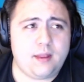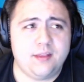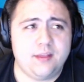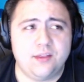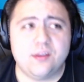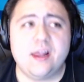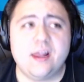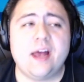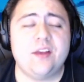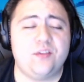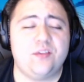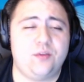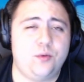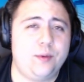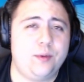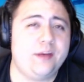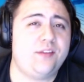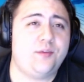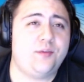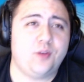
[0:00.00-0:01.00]
the last few
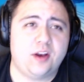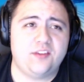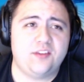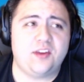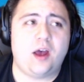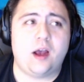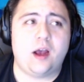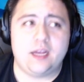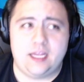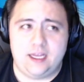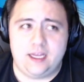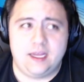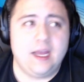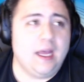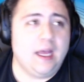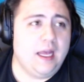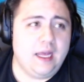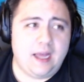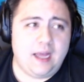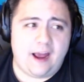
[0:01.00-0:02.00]
weeks of Jets hockey
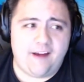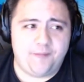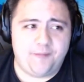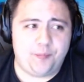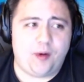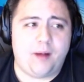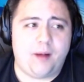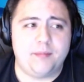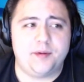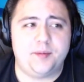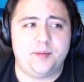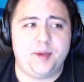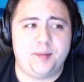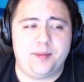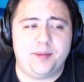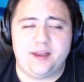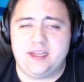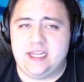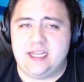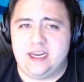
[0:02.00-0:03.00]
have probably
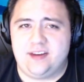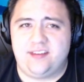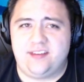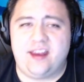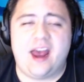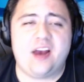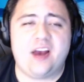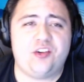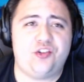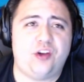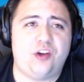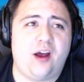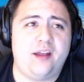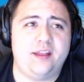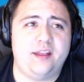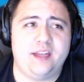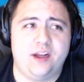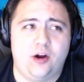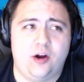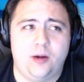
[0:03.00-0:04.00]
been the exact
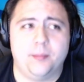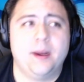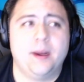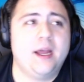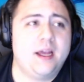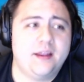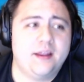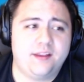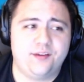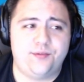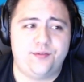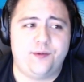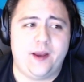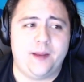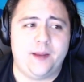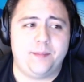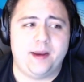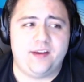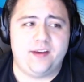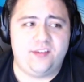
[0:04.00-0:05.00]
shot in the arm this
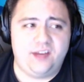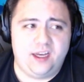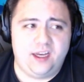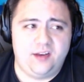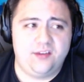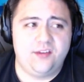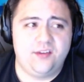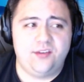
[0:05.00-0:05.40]
fan base needs.